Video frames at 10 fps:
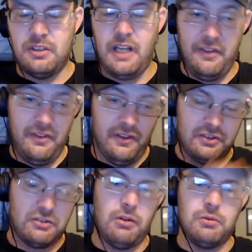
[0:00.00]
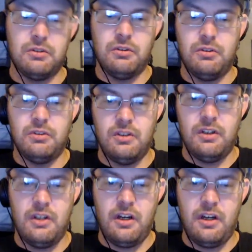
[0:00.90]
and the scroll saw.
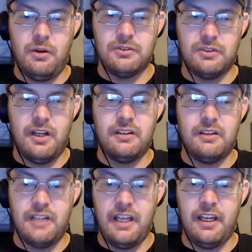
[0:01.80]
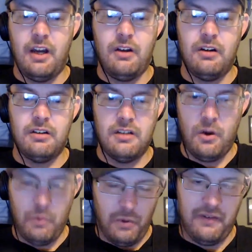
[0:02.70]
And I was like, there you go.
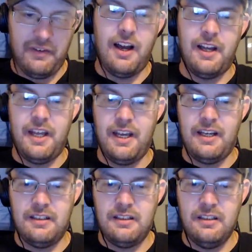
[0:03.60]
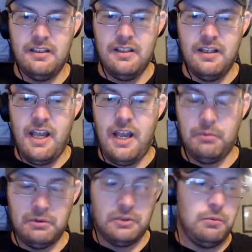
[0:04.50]
I want to have a go at that.
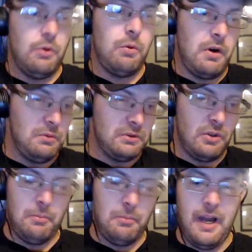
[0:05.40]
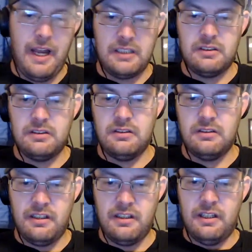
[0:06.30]
It was small, it was compact,
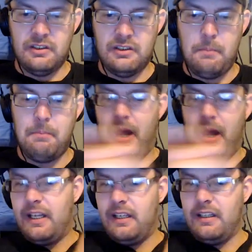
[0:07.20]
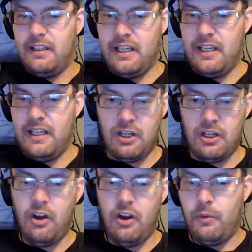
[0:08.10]
and it was like, bang. It's like a
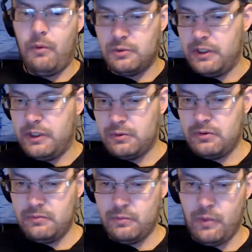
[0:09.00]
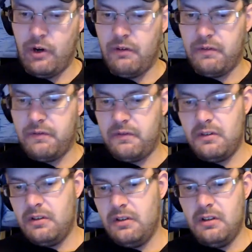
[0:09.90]
light switch went off.
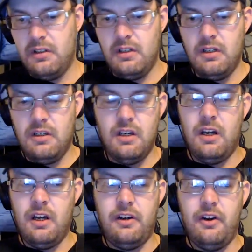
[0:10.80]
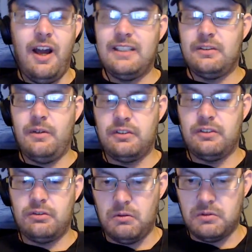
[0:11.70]
And I had to have a
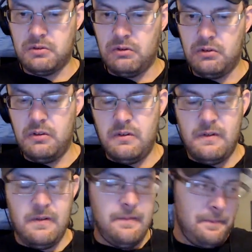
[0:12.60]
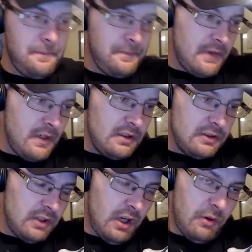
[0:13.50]
scroll saw.
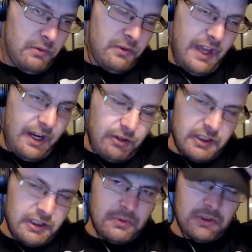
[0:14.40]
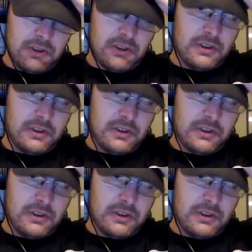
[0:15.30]
So that Christmas,